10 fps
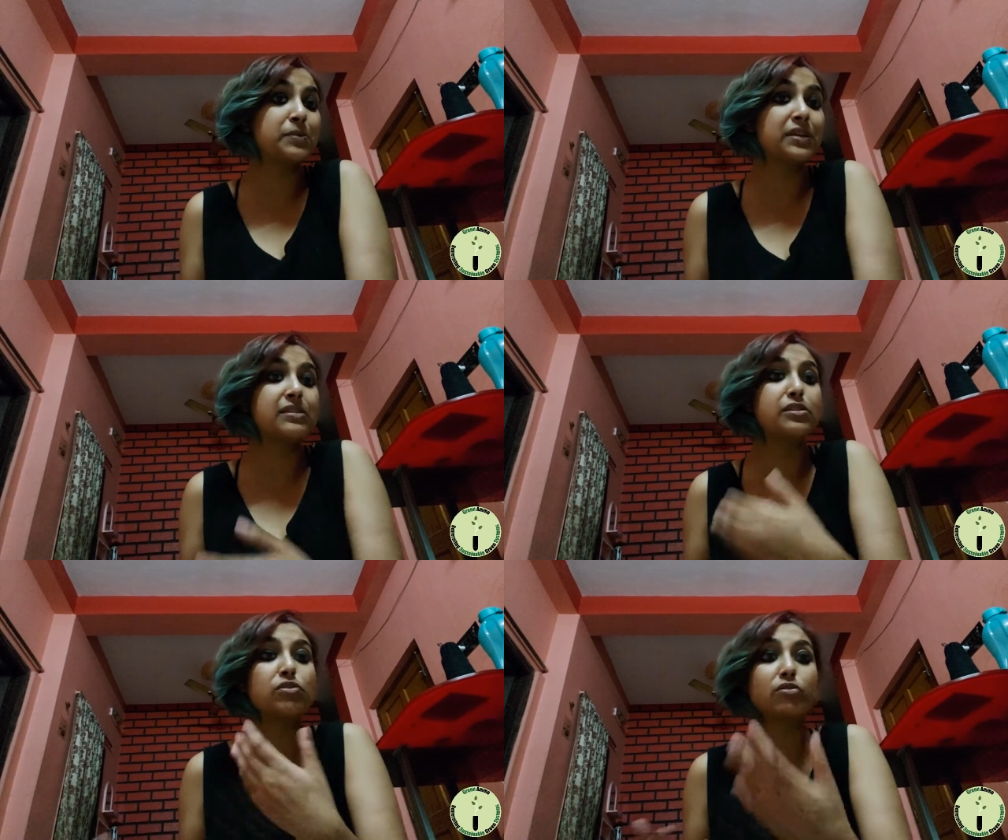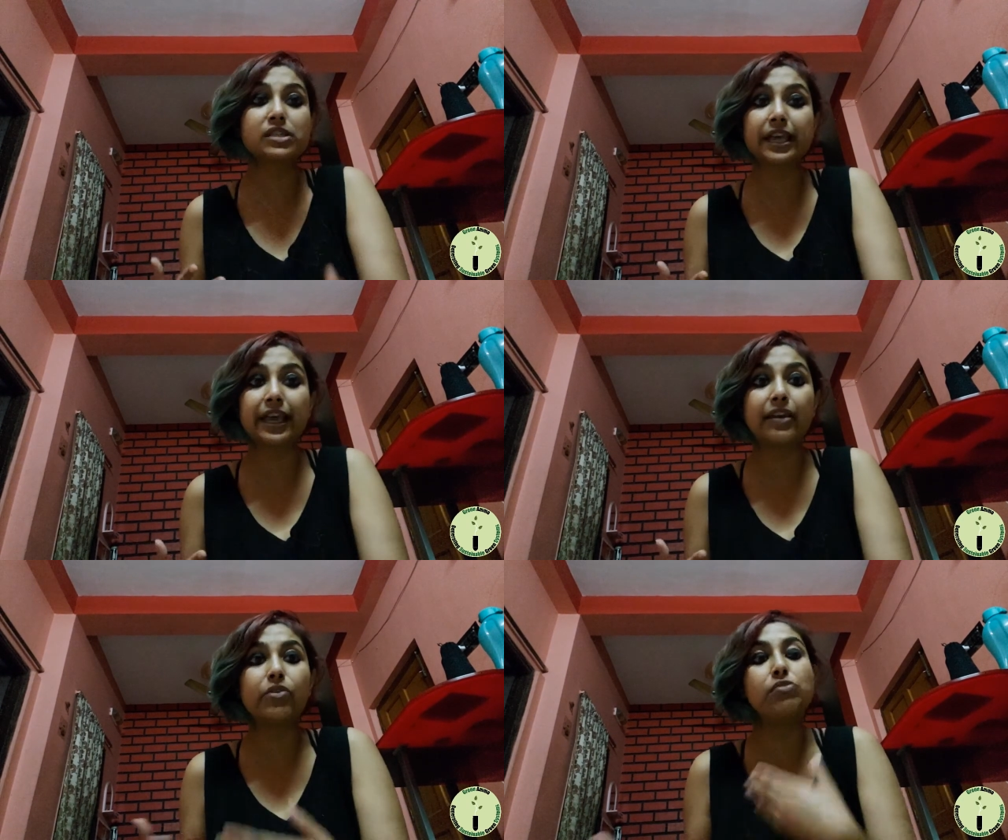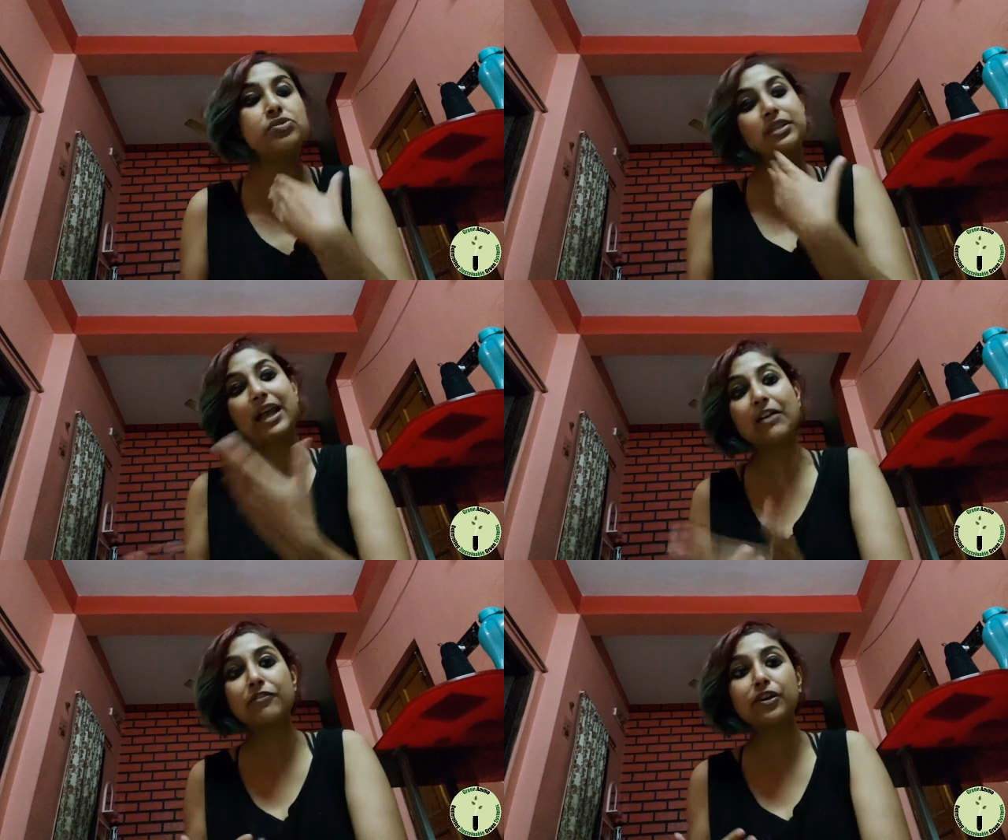because those again go to the
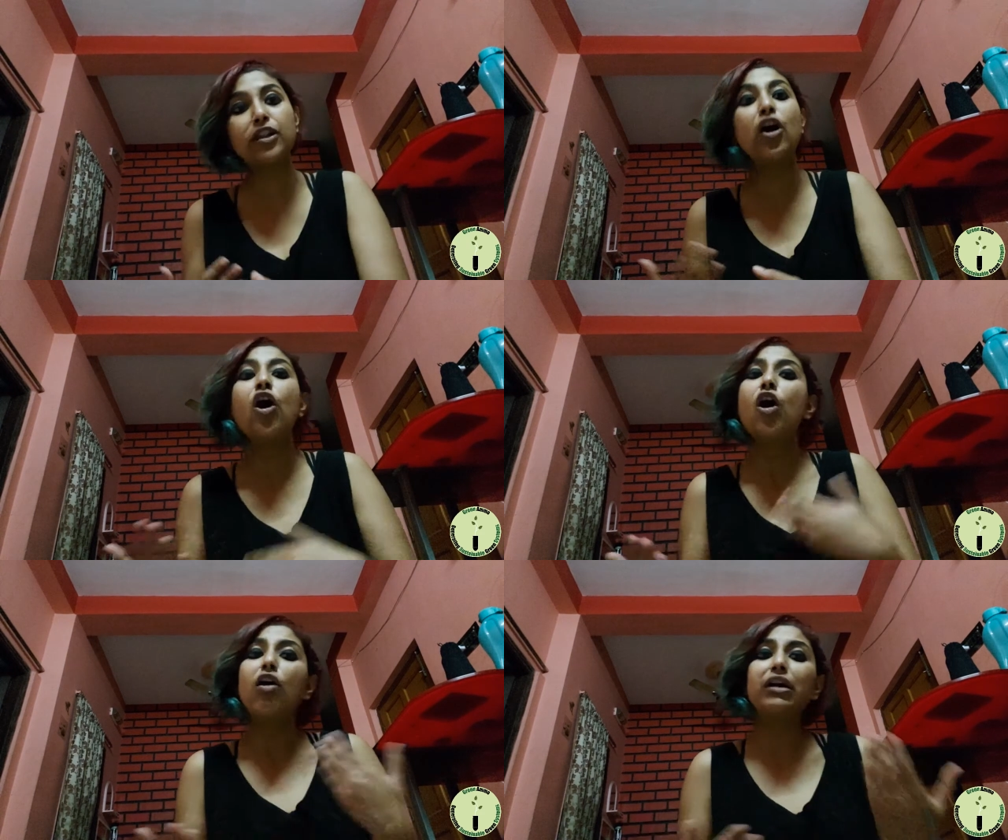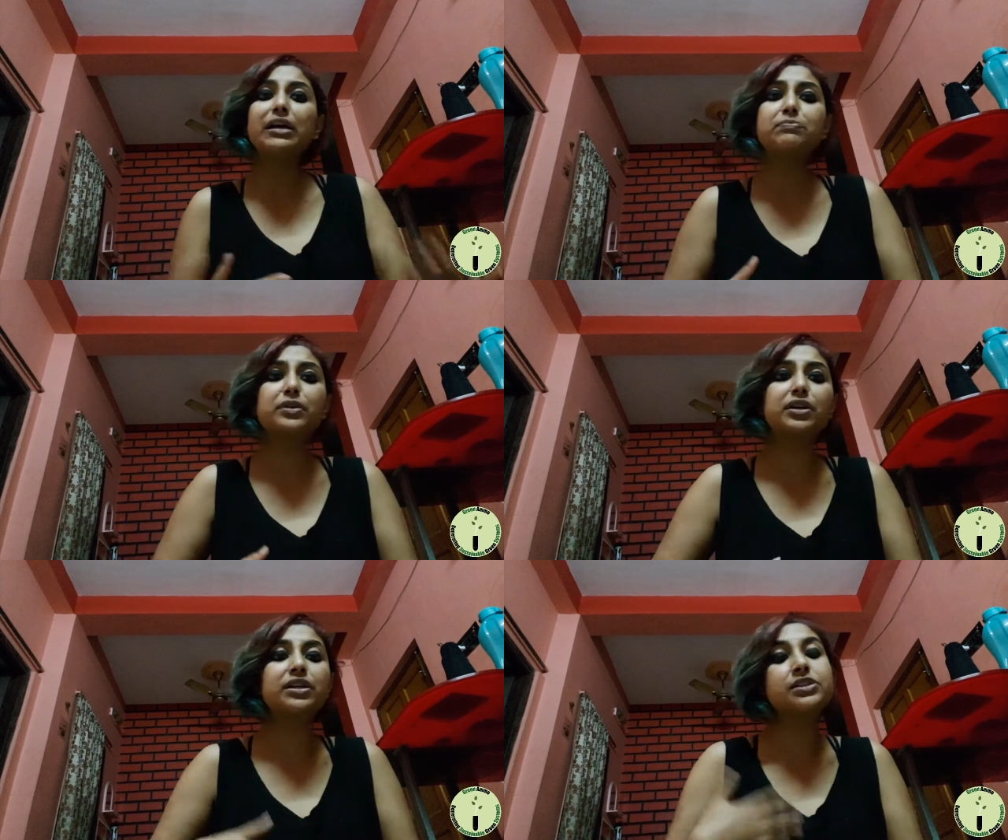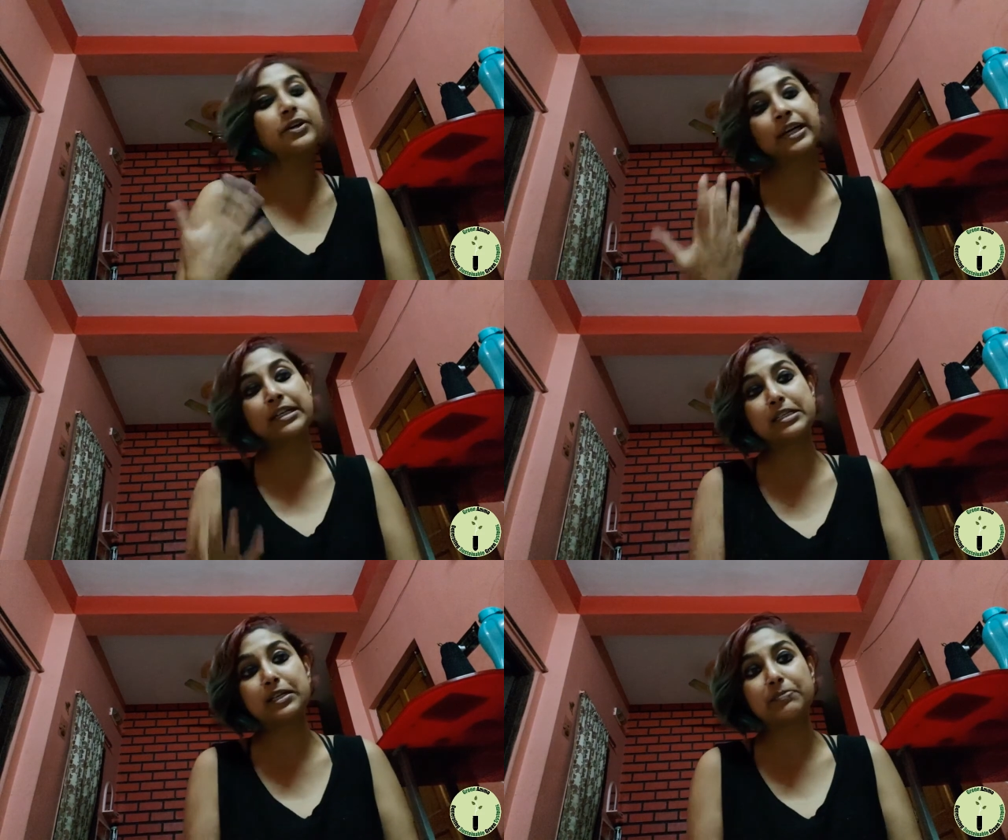landfill or get burnt or
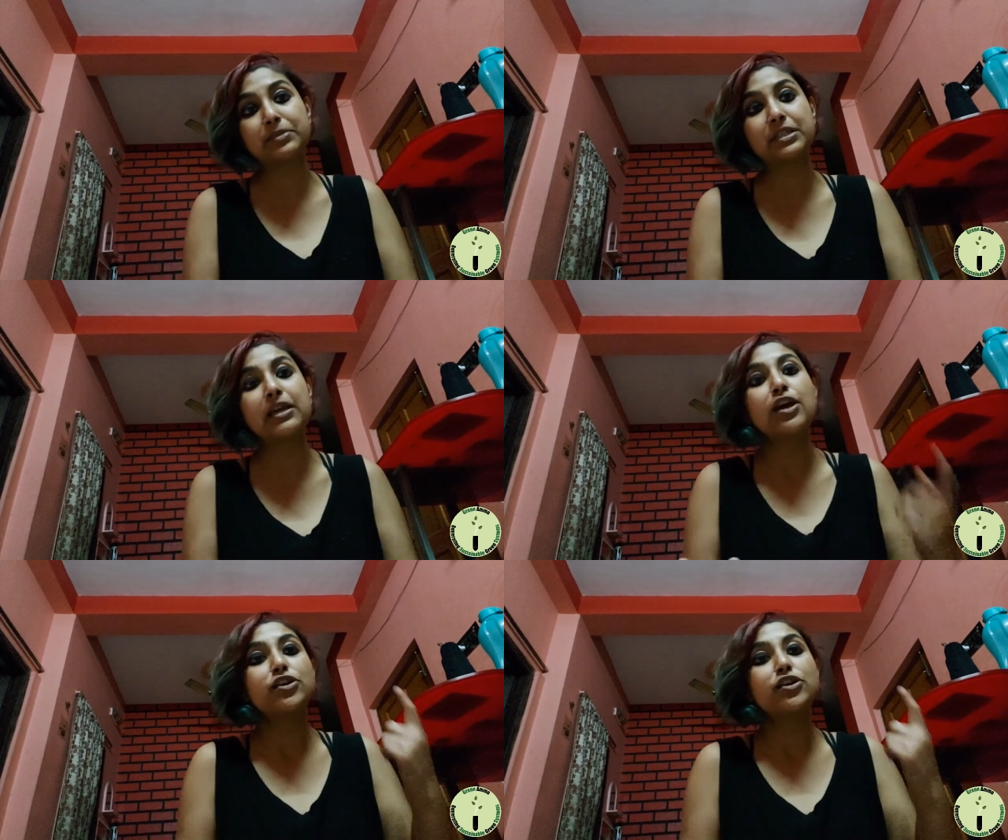get dumped.